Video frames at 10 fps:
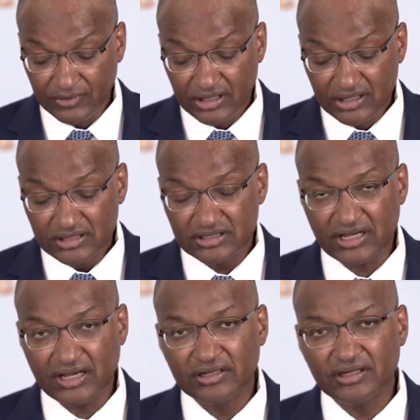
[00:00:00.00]

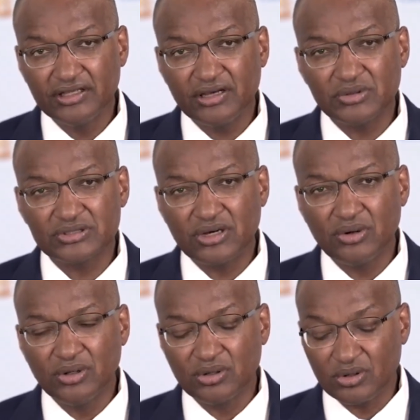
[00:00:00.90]
Secondly, there was a
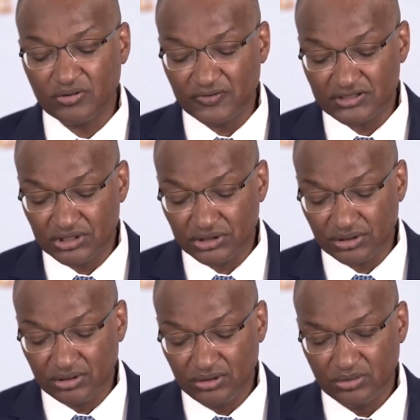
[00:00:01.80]
whole
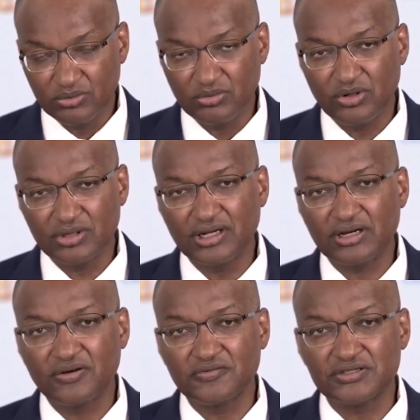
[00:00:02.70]
conversation, more than a
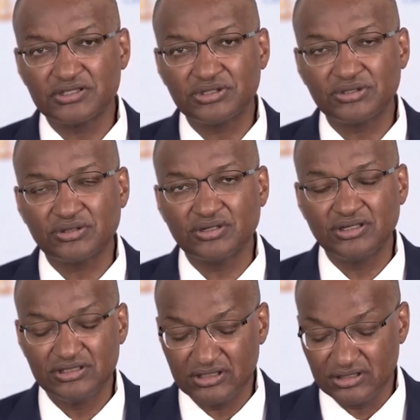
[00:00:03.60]
conversation,
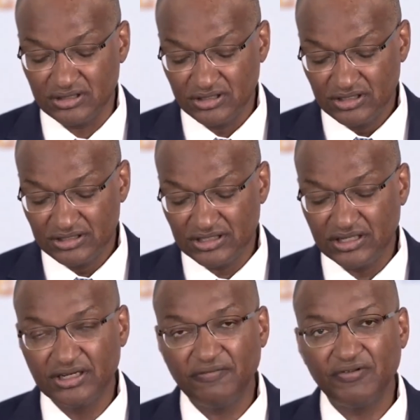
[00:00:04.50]
it's a
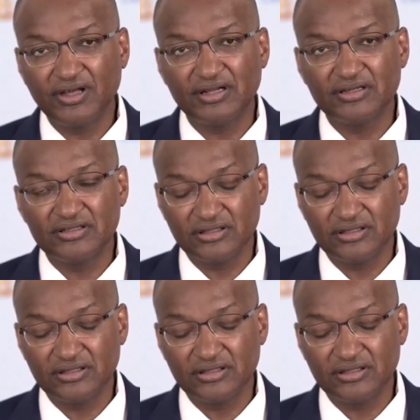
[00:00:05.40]
significant,